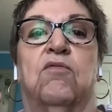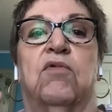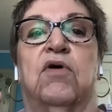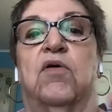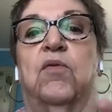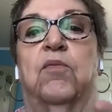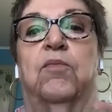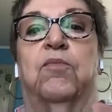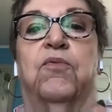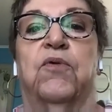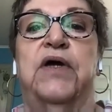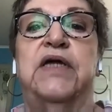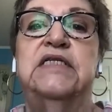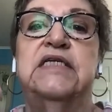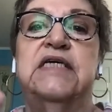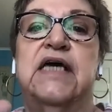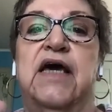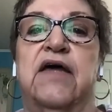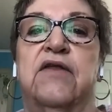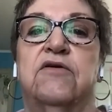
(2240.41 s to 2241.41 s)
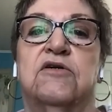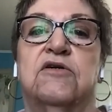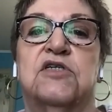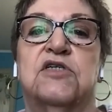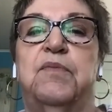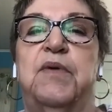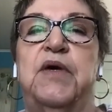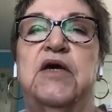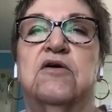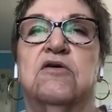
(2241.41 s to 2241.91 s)
will bring together
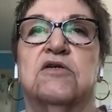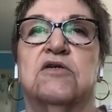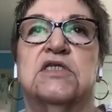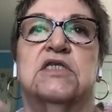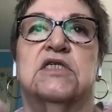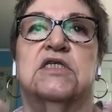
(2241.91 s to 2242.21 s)
speakers